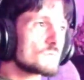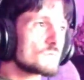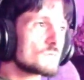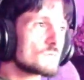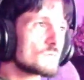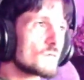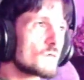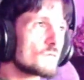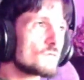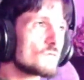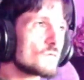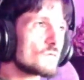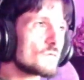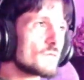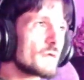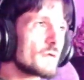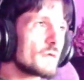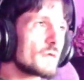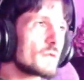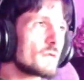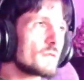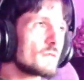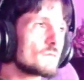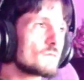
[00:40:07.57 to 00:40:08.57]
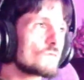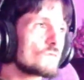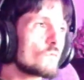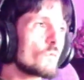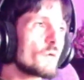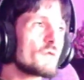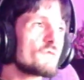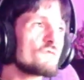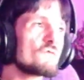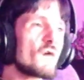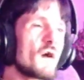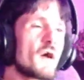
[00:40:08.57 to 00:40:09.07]
Because you're thinking
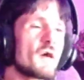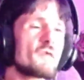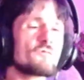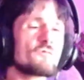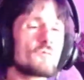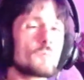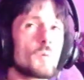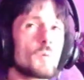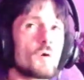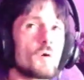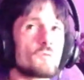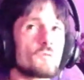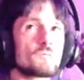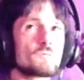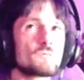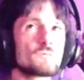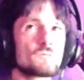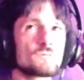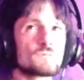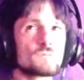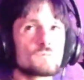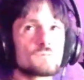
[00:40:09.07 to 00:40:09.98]
25 for both.